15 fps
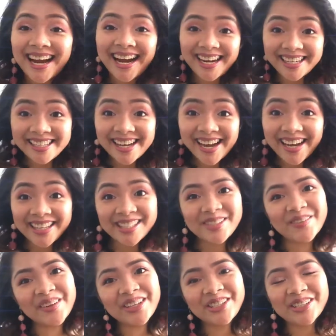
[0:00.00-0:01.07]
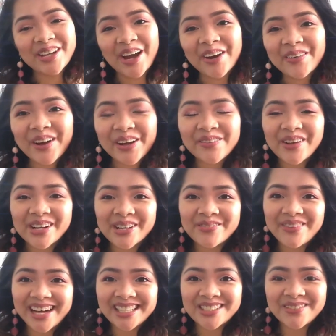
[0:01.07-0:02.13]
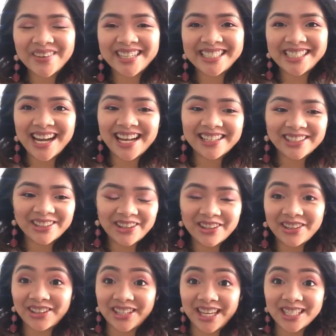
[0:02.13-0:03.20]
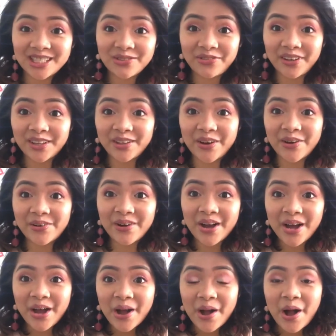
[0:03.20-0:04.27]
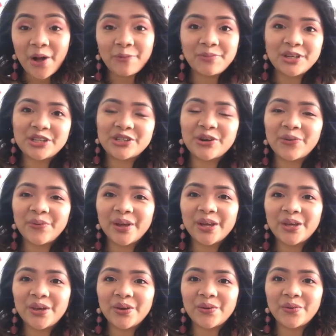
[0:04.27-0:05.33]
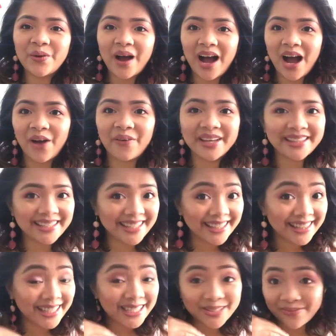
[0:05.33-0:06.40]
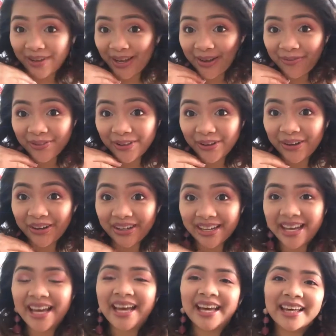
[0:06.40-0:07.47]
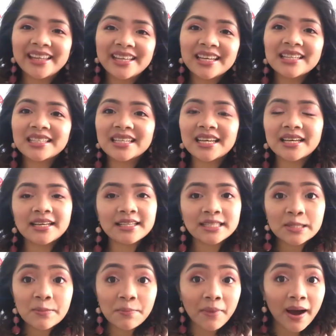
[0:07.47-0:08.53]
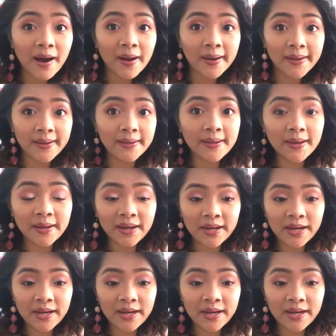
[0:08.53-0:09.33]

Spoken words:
Hiya, it's me Janira and welcome back to my channel. On today's video, I'll be showing you how I did this makeup look. This is my